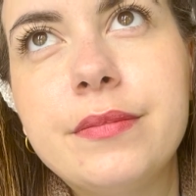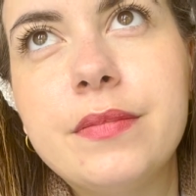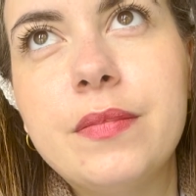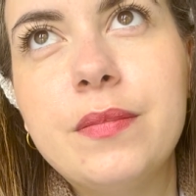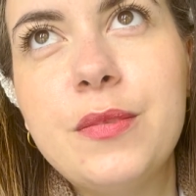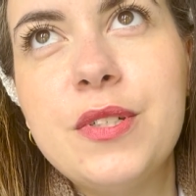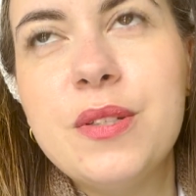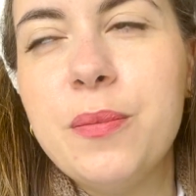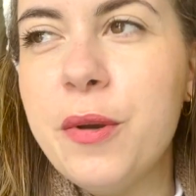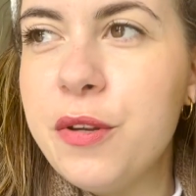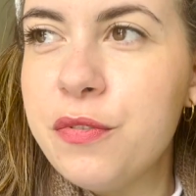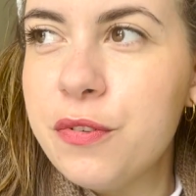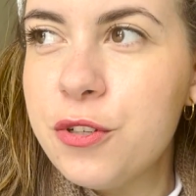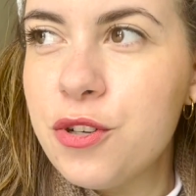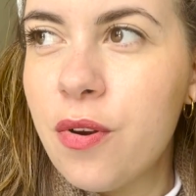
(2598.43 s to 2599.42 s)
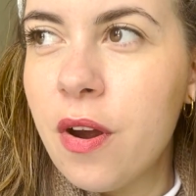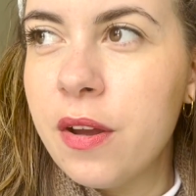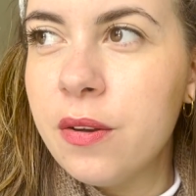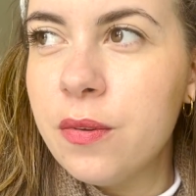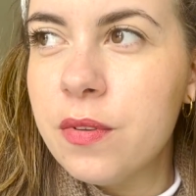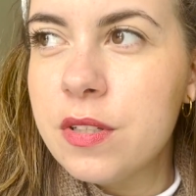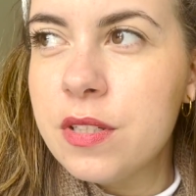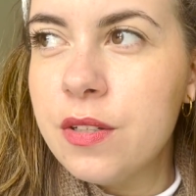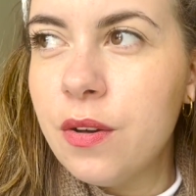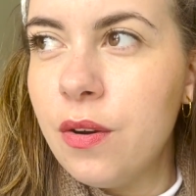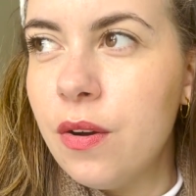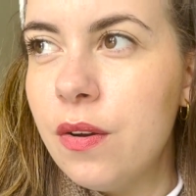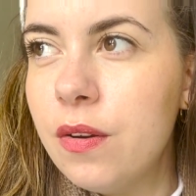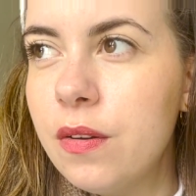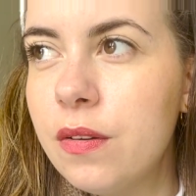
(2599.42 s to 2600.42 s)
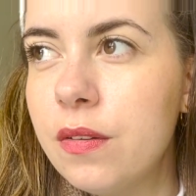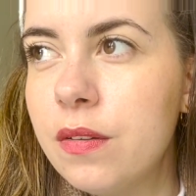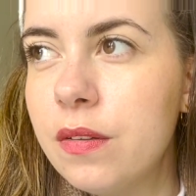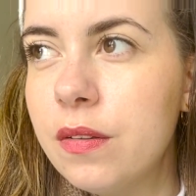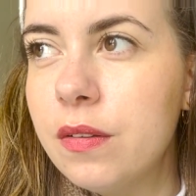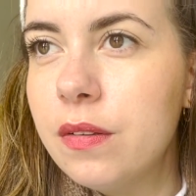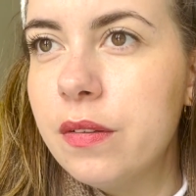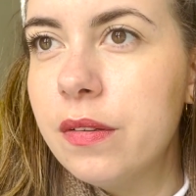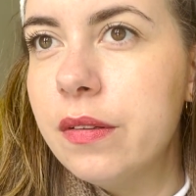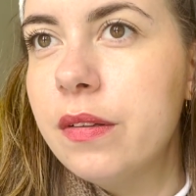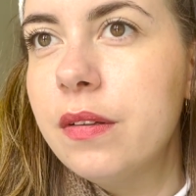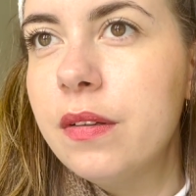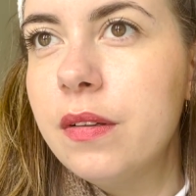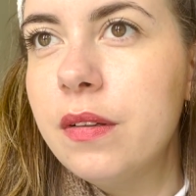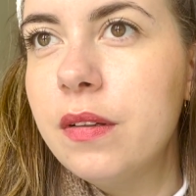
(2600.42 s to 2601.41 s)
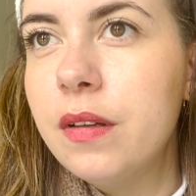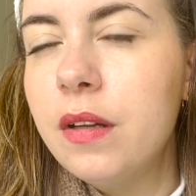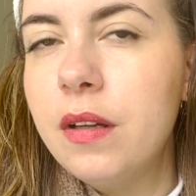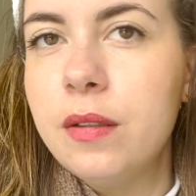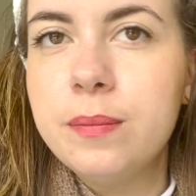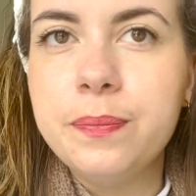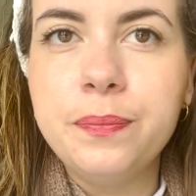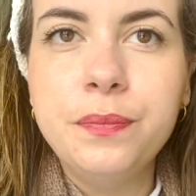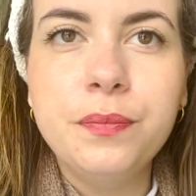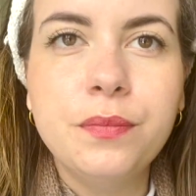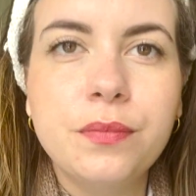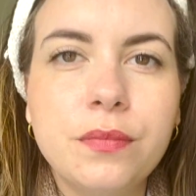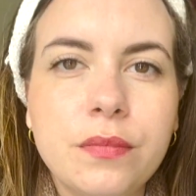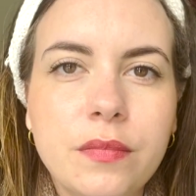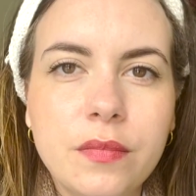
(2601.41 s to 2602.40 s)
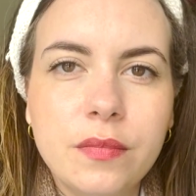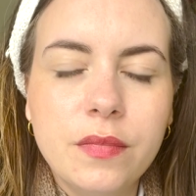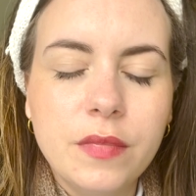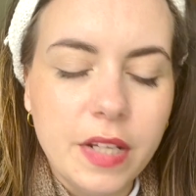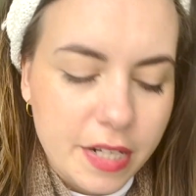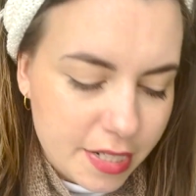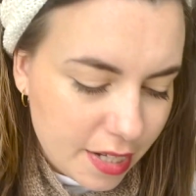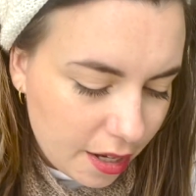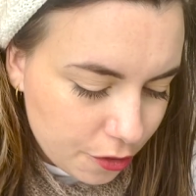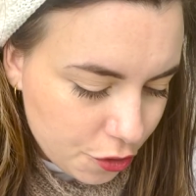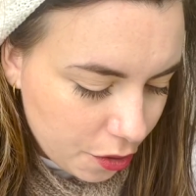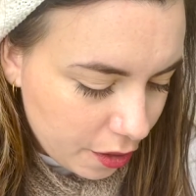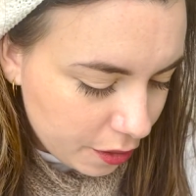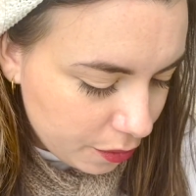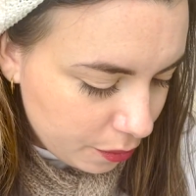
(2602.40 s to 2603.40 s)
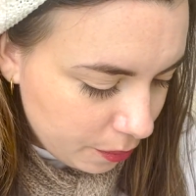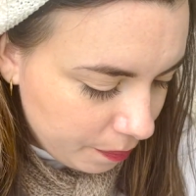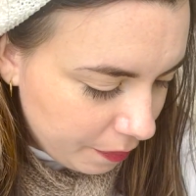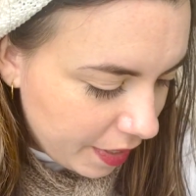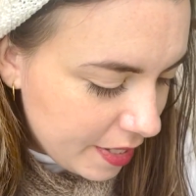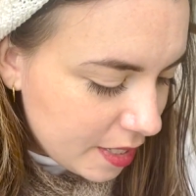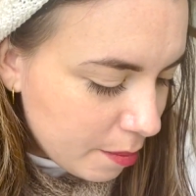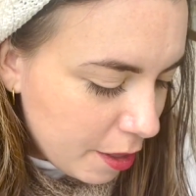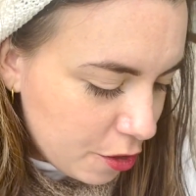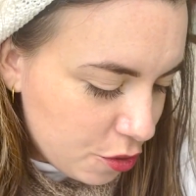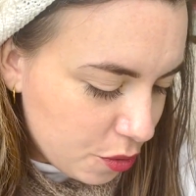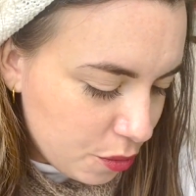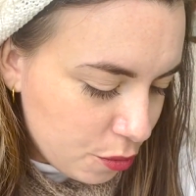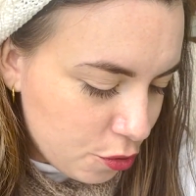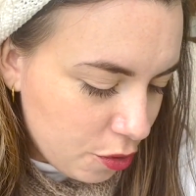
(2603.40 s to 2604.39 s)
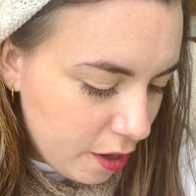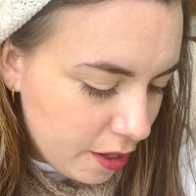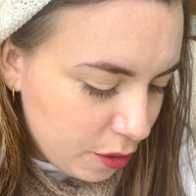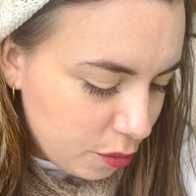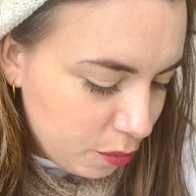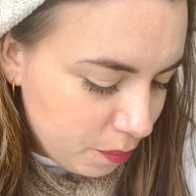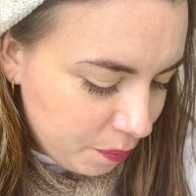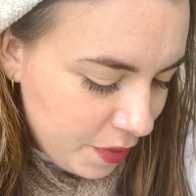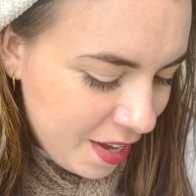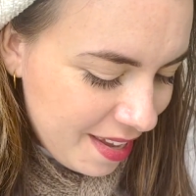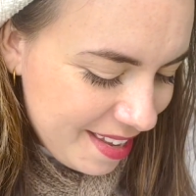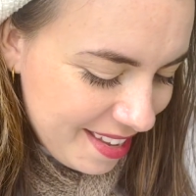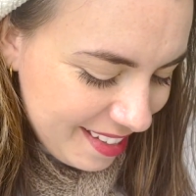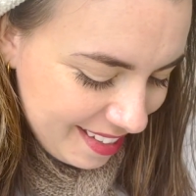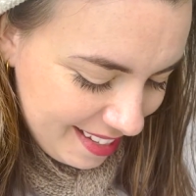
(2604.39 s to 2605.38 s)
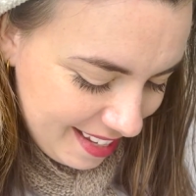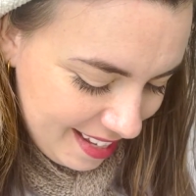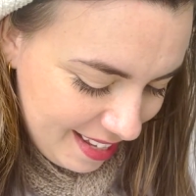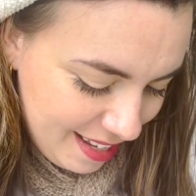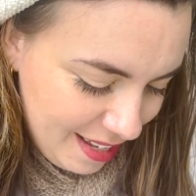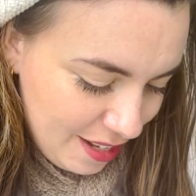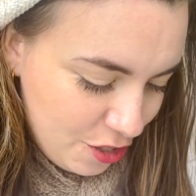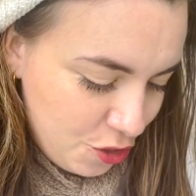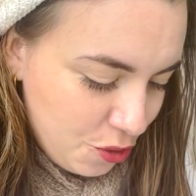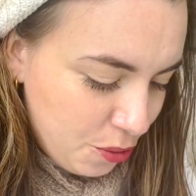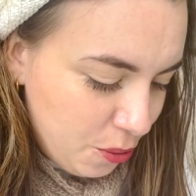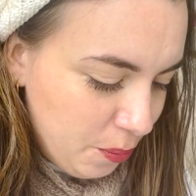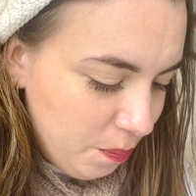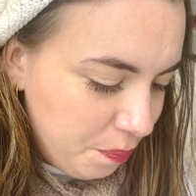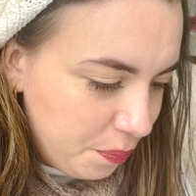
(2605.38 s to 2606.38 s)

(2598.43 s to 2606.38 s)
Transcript: what's the word for a triangle that's not an exact triangle? Asymmetrical triangle. Shawl.